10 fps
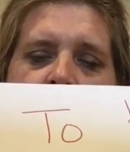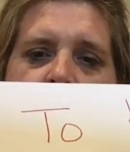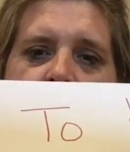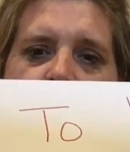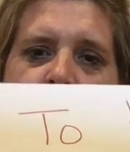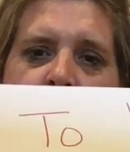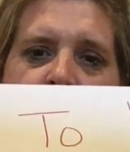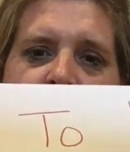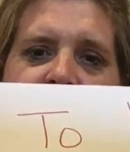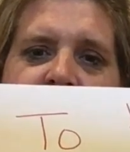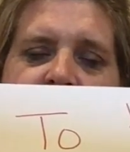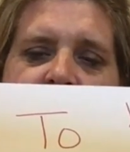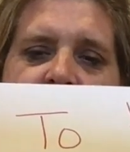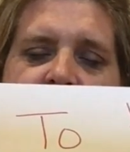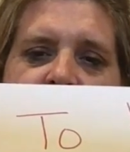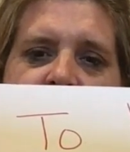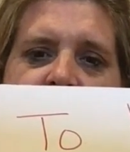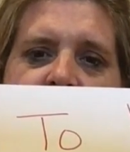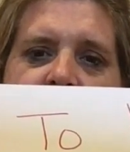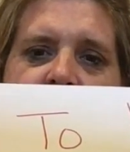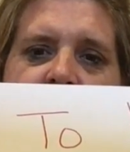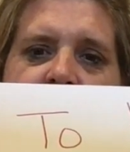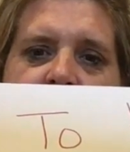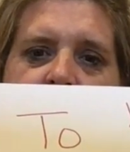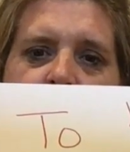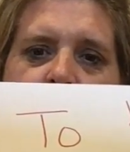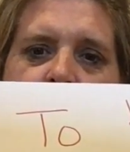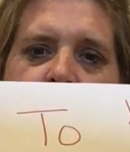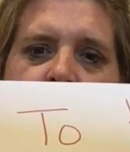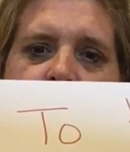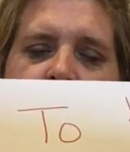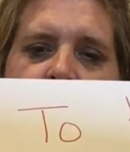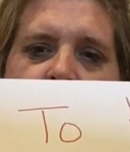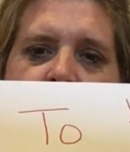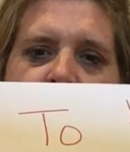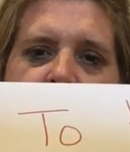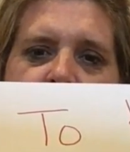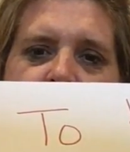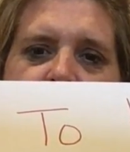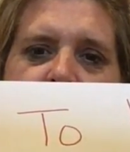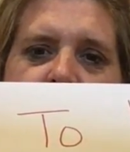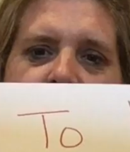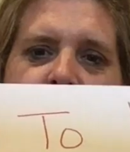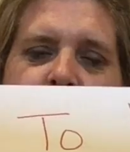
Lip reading: Your presence, Lord.